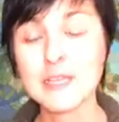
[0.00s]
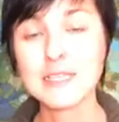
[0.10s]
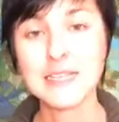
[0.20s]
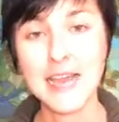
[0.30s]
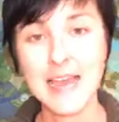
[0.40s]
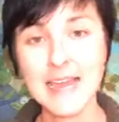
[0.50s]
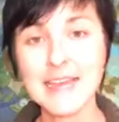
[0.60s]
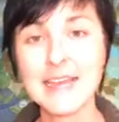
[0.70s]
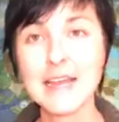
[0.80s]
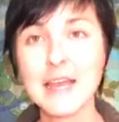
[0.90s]

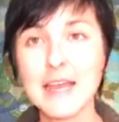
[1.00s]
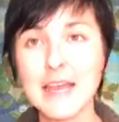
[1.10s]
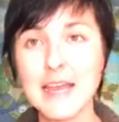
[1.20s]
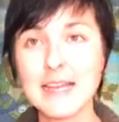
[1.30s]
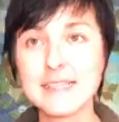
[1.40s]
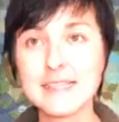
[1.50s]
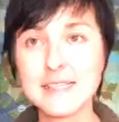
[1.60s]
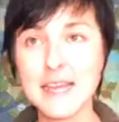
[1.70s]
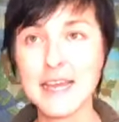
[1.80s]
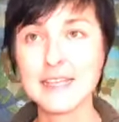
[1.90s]
Today,
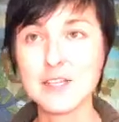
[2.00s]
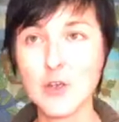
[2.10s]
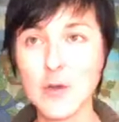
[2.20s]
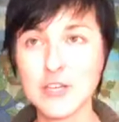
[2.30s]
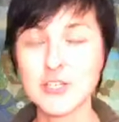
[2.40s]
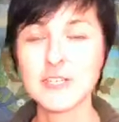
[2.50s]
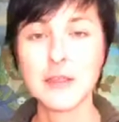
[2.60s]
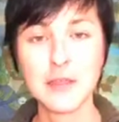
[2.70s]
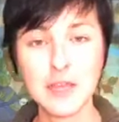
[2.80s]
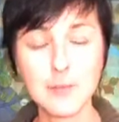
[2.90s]
it's a question to
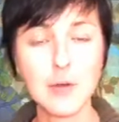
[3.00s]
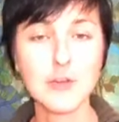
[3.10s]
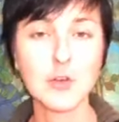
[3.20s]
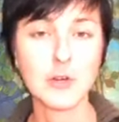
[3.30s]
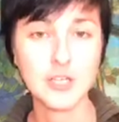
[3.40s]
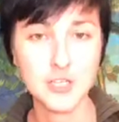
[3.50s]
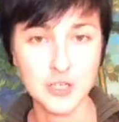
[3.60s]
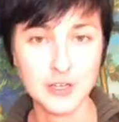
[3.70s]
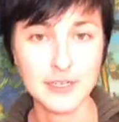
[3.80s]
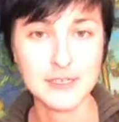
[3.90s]
think about your
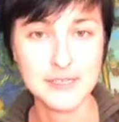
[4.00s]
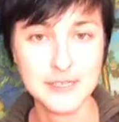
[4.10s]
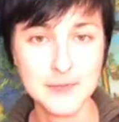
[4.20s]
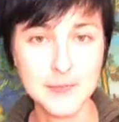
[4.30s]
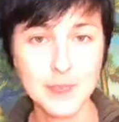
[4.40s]
endurance.